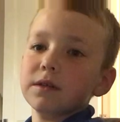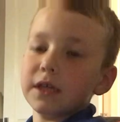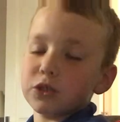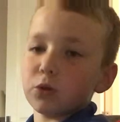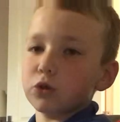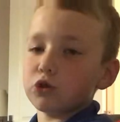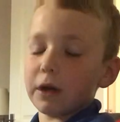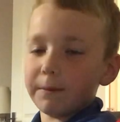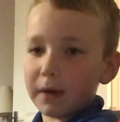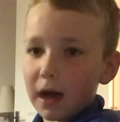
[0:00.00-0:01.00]
They sort of
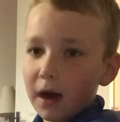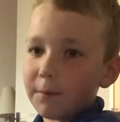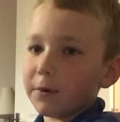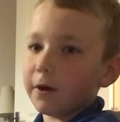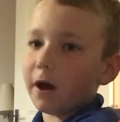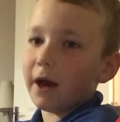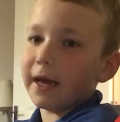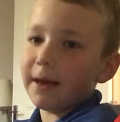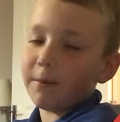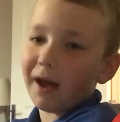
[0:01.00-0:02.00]
tripped me up and I
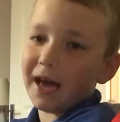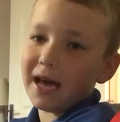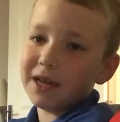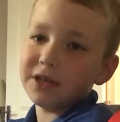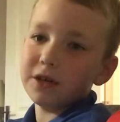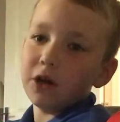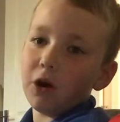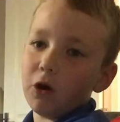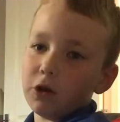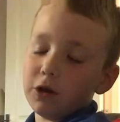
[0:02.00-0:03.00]
hit my head
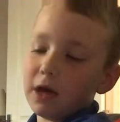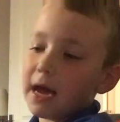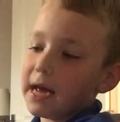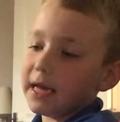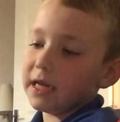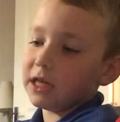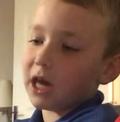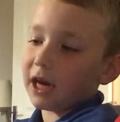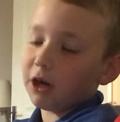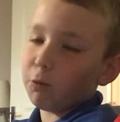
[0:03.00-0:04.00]
on
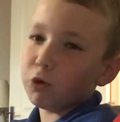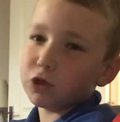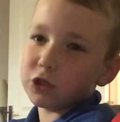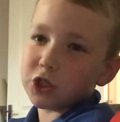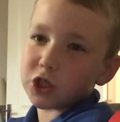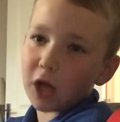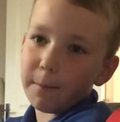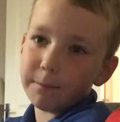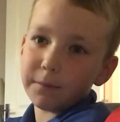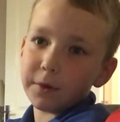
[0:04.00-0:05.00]
a wooden
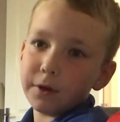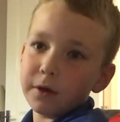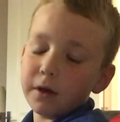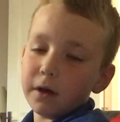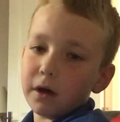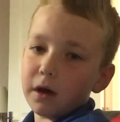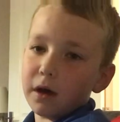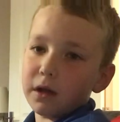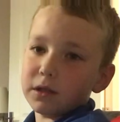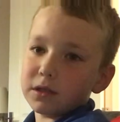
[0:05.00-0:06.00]
stump,
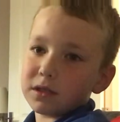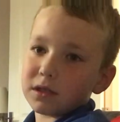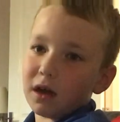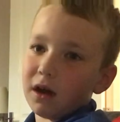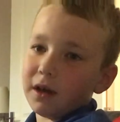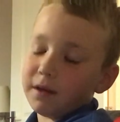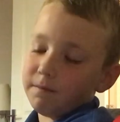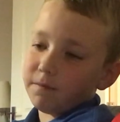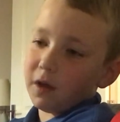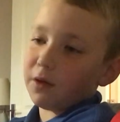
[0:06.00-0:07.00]
and I
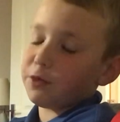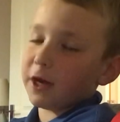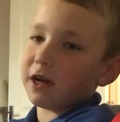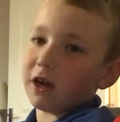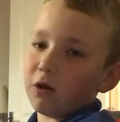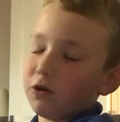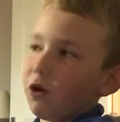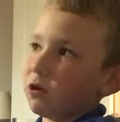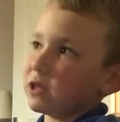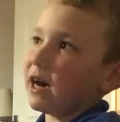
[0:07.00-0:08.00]
think I got
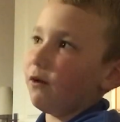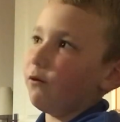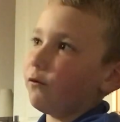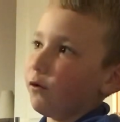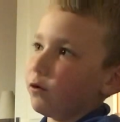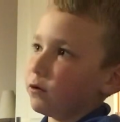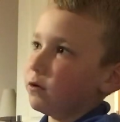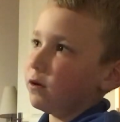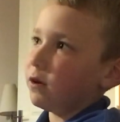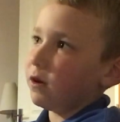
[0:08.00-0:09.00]
knocked out for
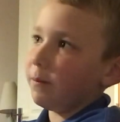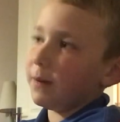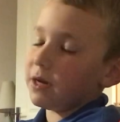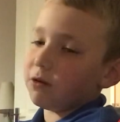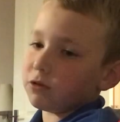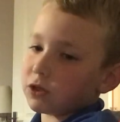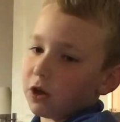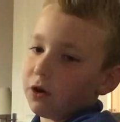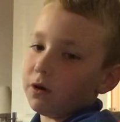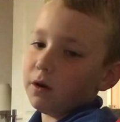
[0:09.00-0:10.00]
a minute or
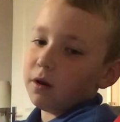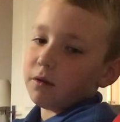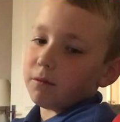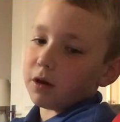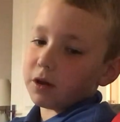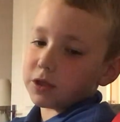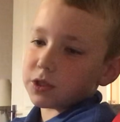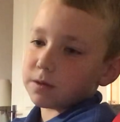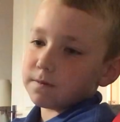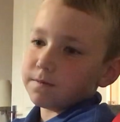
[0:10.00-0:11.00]
so,
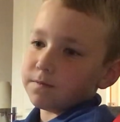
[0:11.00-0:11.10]
because